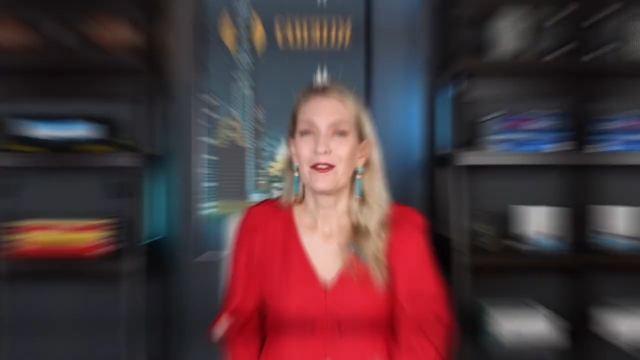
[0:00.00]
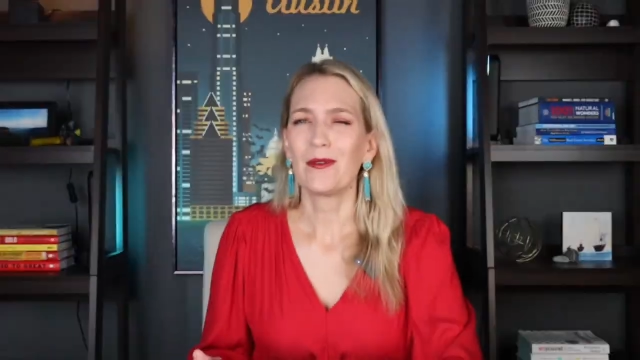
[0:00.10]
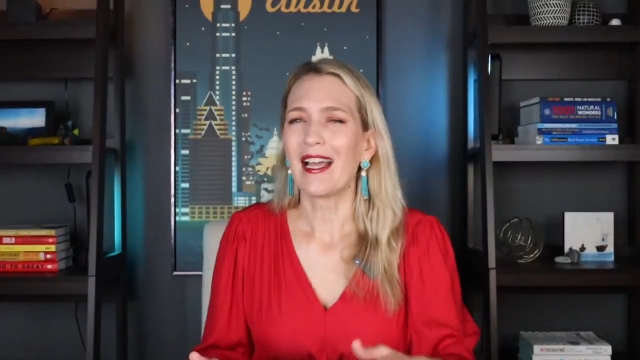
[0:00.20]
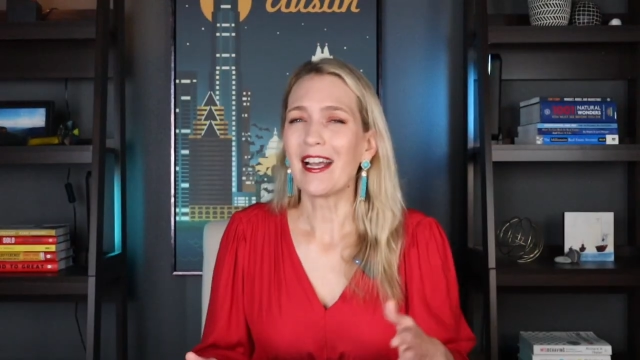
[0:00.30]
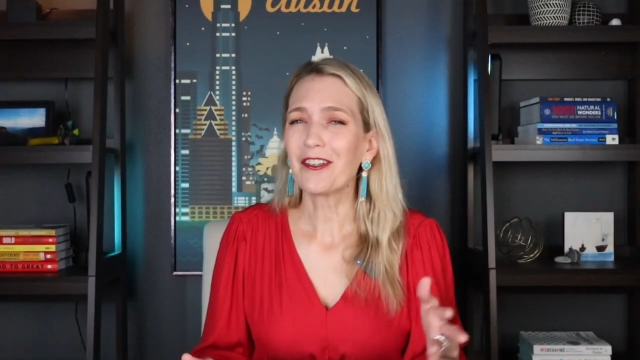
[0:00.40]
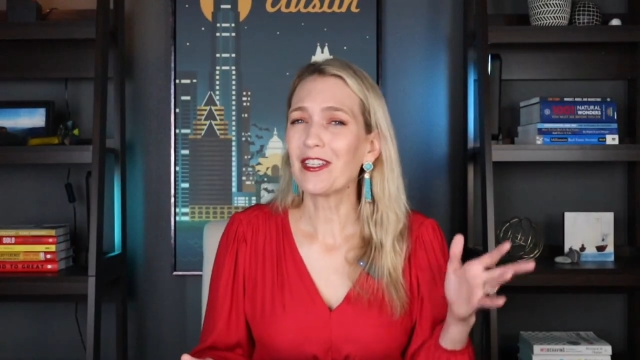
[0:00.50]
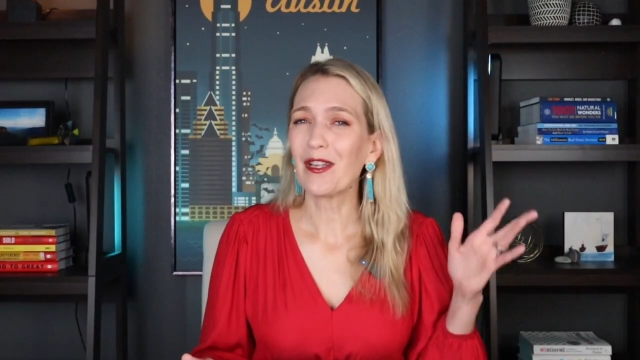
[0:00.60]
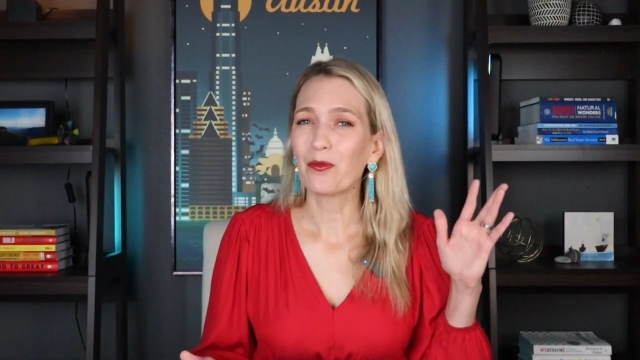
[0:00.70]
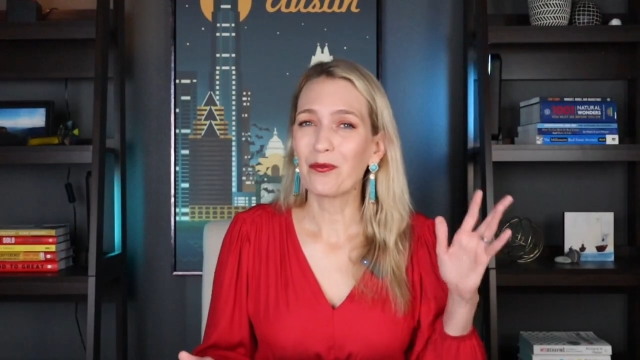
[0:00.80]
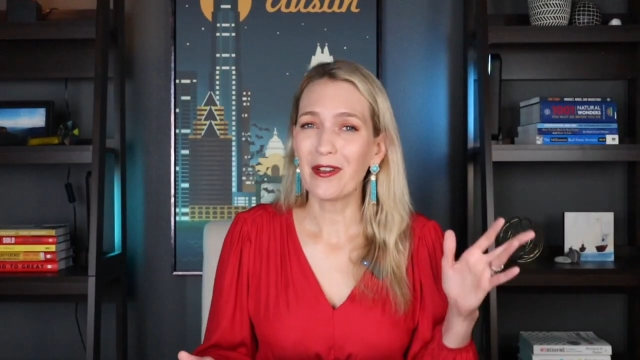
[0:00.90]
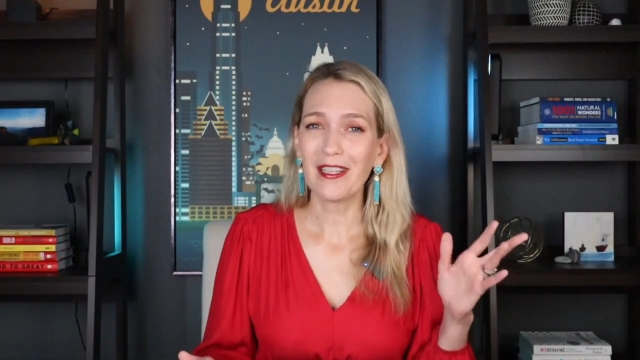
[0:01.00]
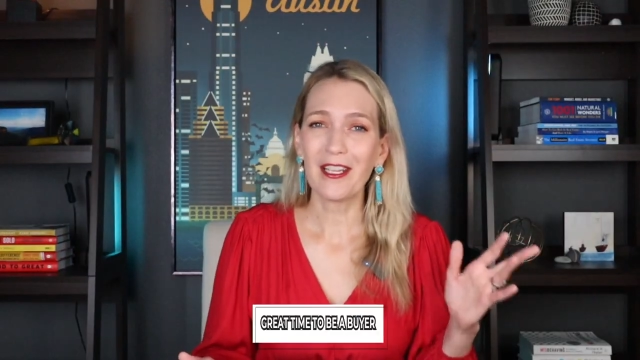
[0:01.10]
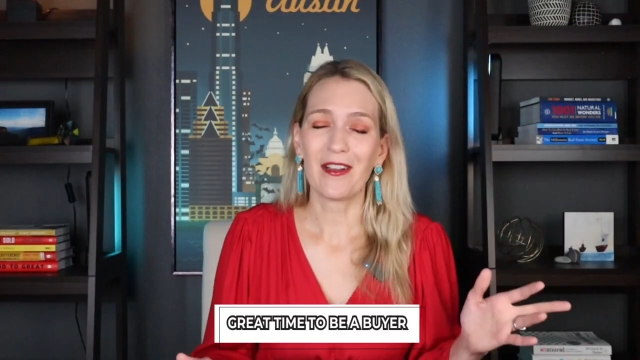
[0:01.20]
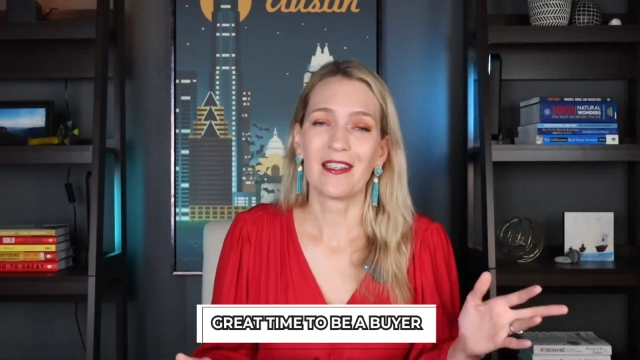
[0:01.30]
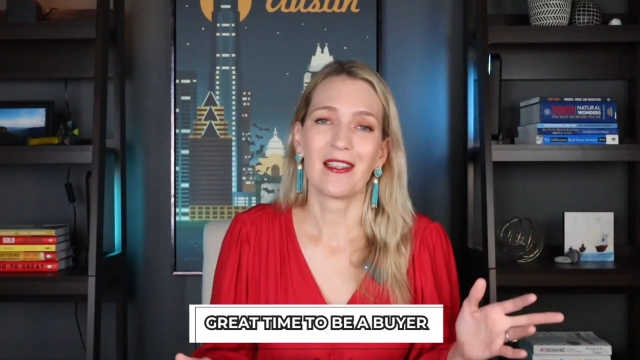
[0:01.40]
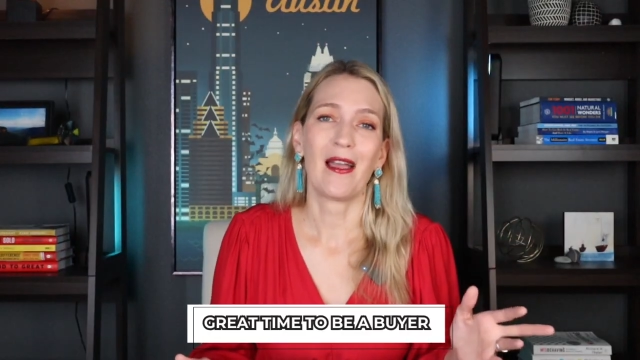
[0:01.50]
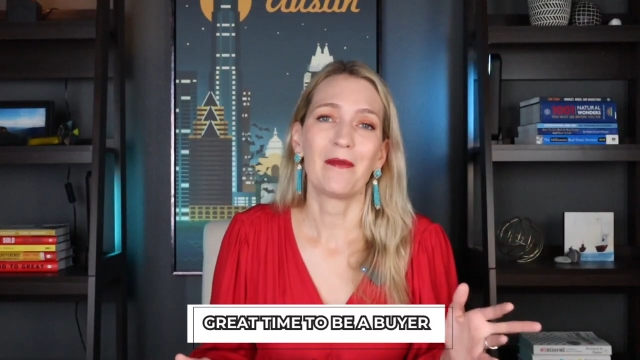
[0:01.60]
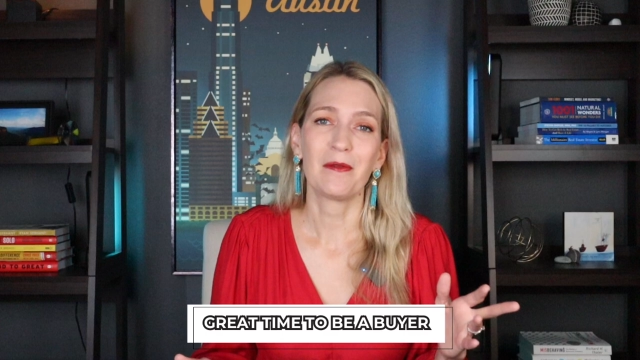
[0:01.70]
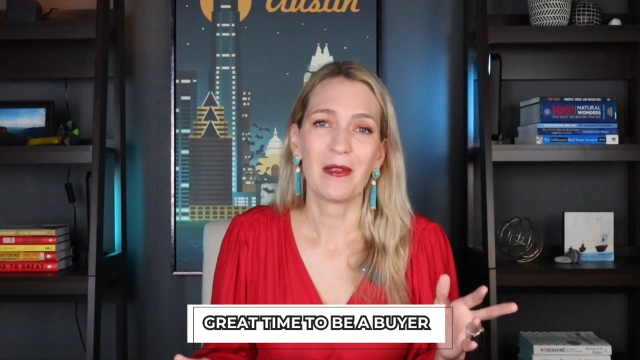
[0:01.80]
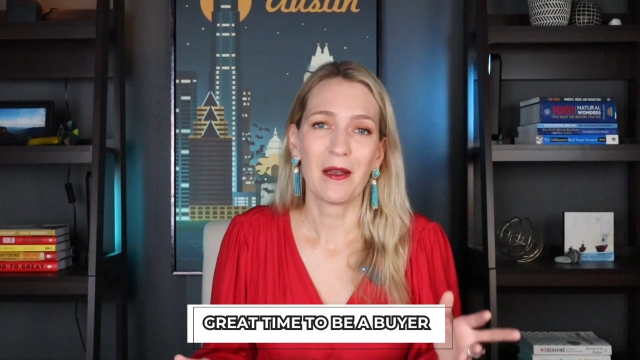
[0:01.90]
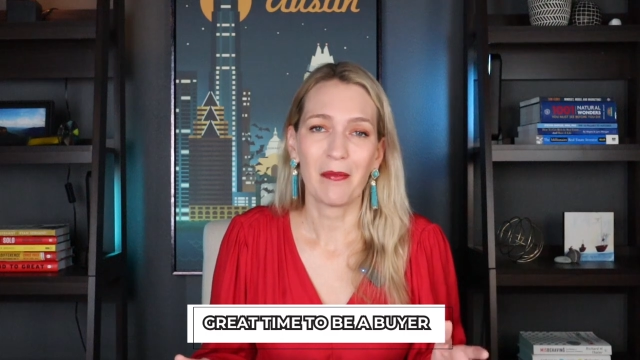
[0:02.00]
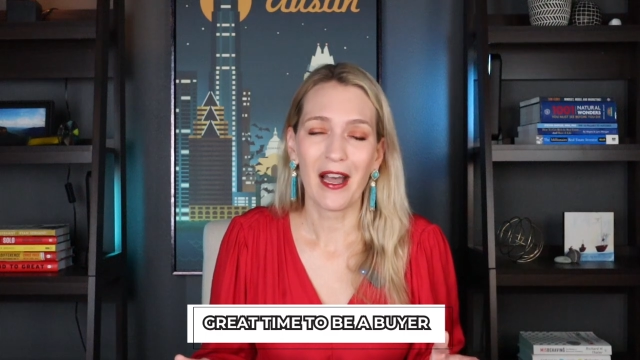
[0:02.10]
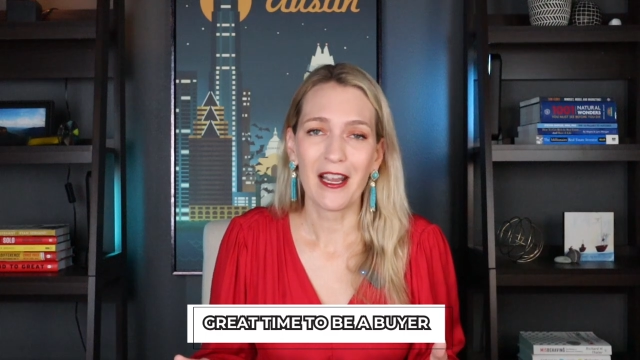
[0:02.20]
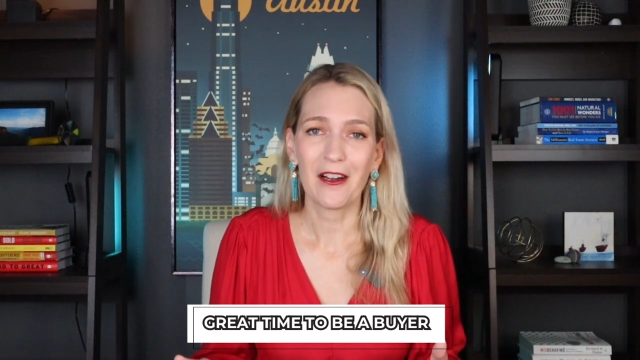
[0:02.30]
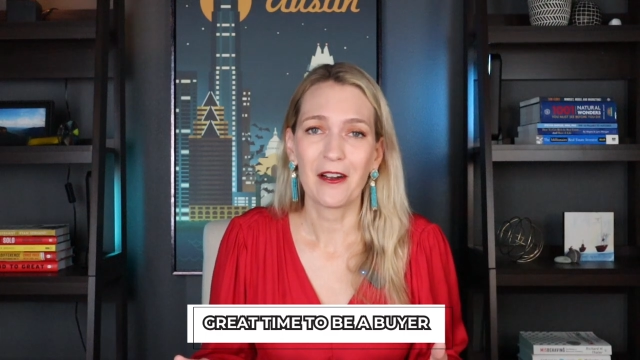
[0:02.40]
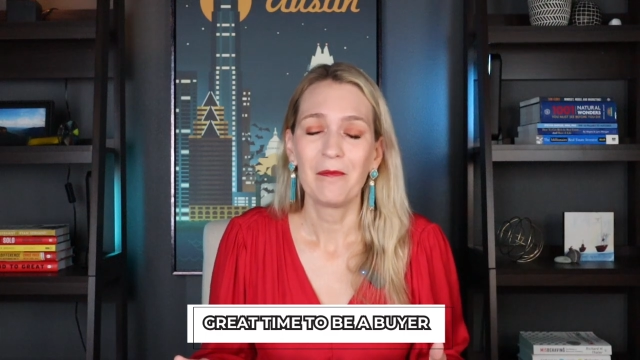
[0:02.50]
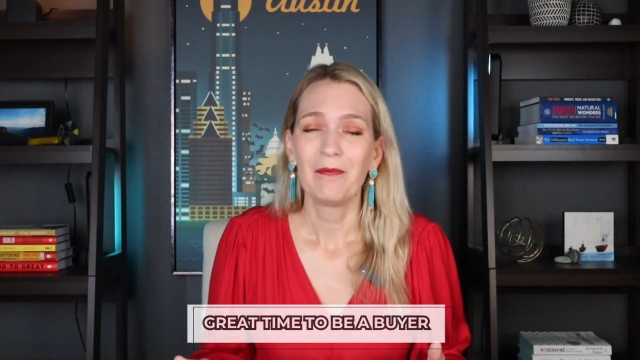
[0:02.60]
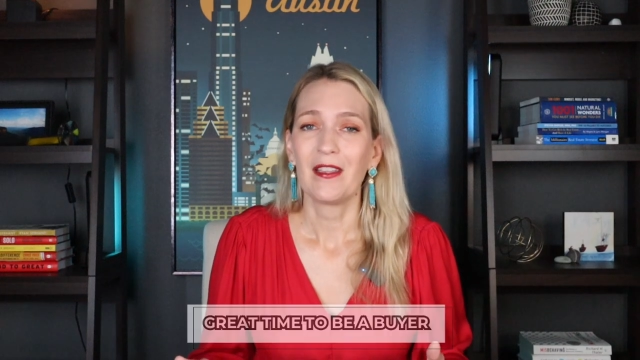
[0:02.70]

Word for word: So it's actually a really great time to be a buyer.